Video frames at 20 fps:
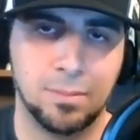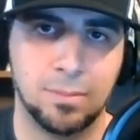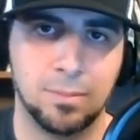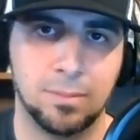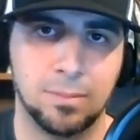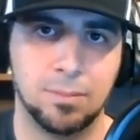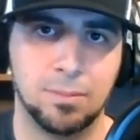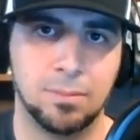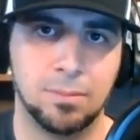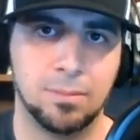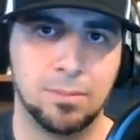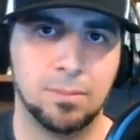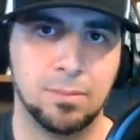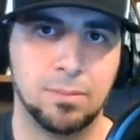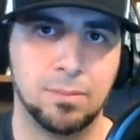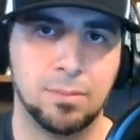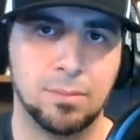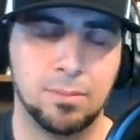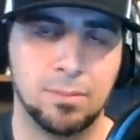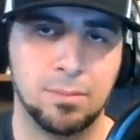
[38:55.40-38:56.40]

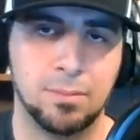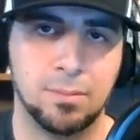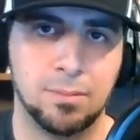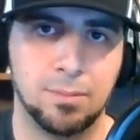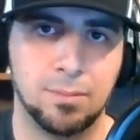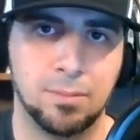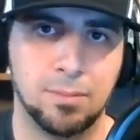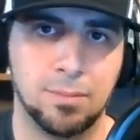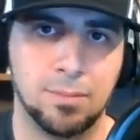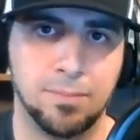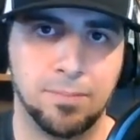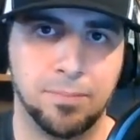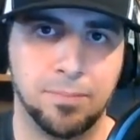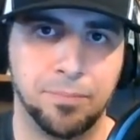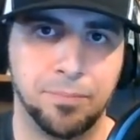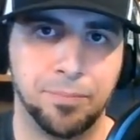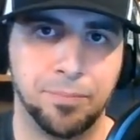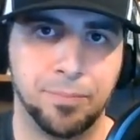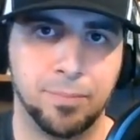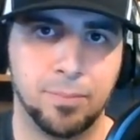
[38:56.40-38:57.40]

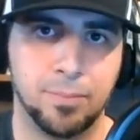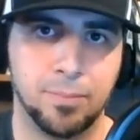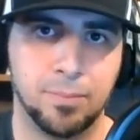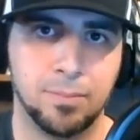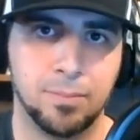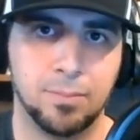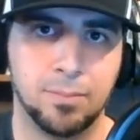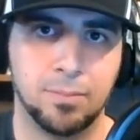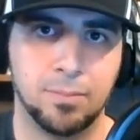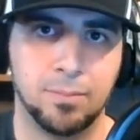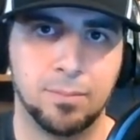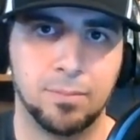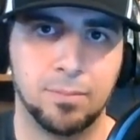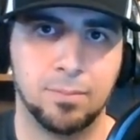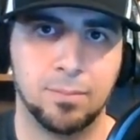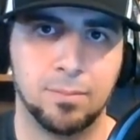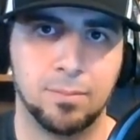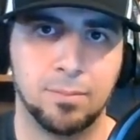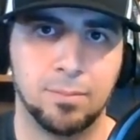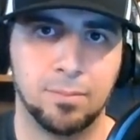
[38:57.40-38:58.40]

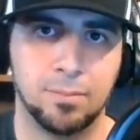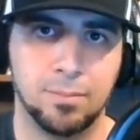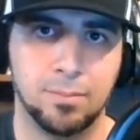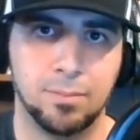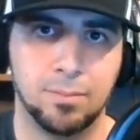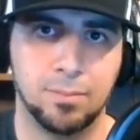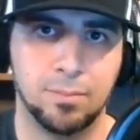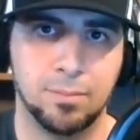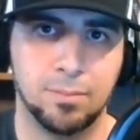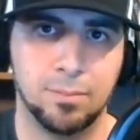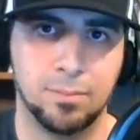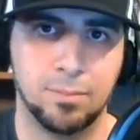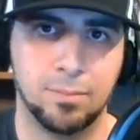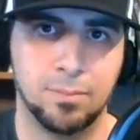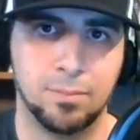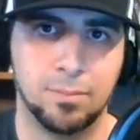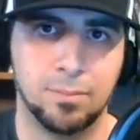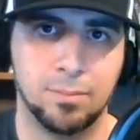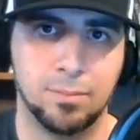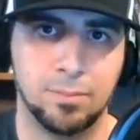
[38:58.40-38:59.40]

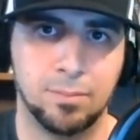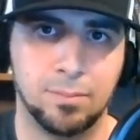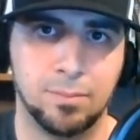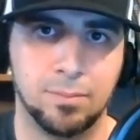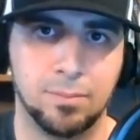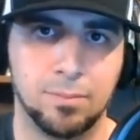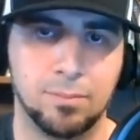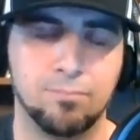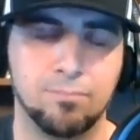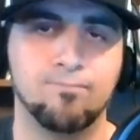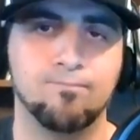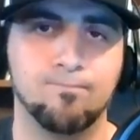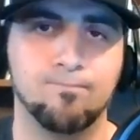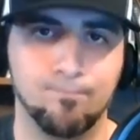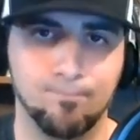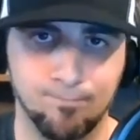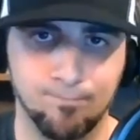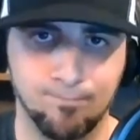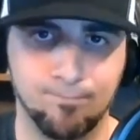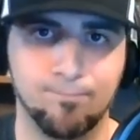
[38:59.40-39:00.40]

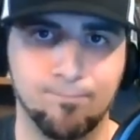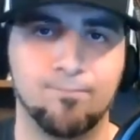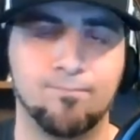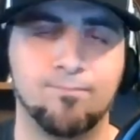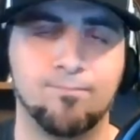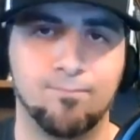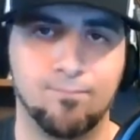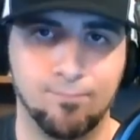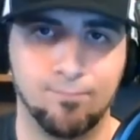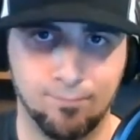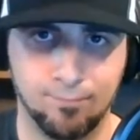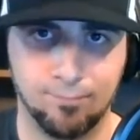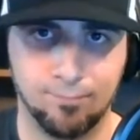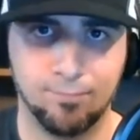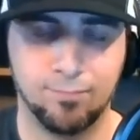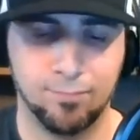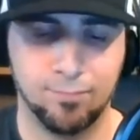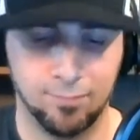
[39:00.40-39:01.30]
No words are spoken by the person on screen.